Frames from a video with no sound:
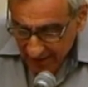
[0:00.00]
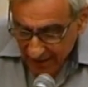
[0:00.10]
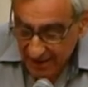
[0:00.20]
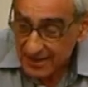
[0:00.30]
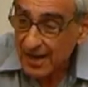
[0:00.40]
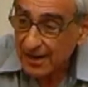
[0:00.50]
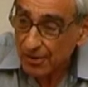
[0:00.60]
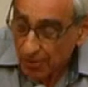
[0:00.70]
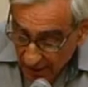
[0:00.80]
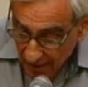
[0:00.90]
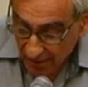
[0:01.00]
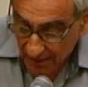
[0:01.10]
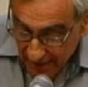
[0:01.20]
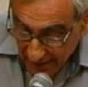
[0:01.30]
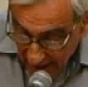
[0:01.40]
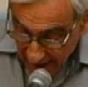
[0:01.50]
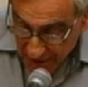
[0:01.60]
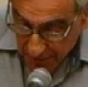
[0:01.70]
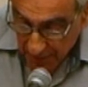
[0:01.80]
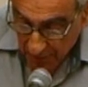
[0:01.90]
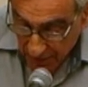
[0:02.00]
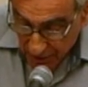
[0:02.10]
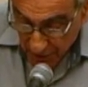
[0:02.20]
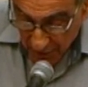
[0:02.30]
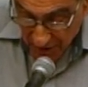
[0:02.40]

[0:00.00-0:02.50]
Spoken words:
is a critical engagement with Jewish